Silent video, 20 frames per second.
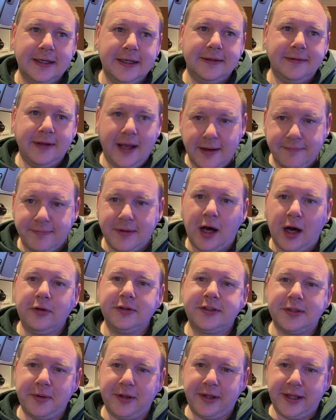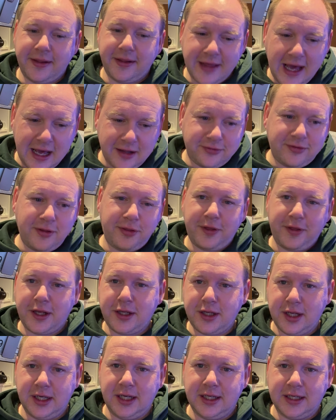Yeah, ultimately that's the
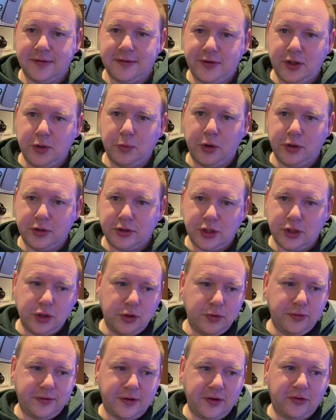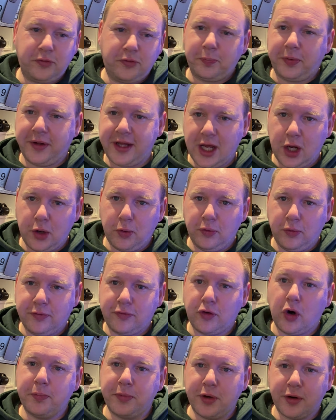thing you need if you want to use display out
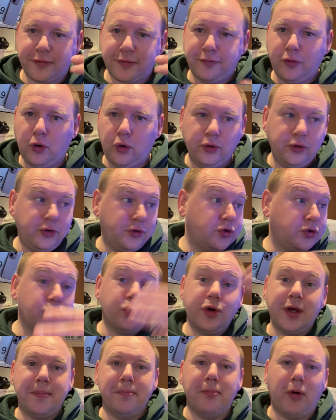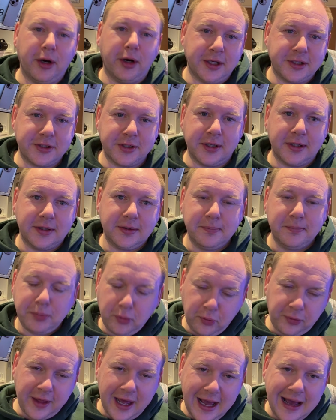from your phone to a monitor.
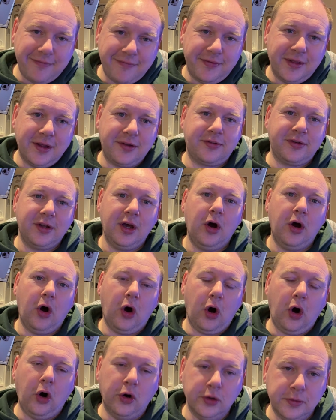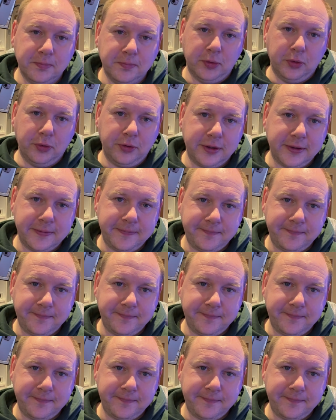Both have this on board.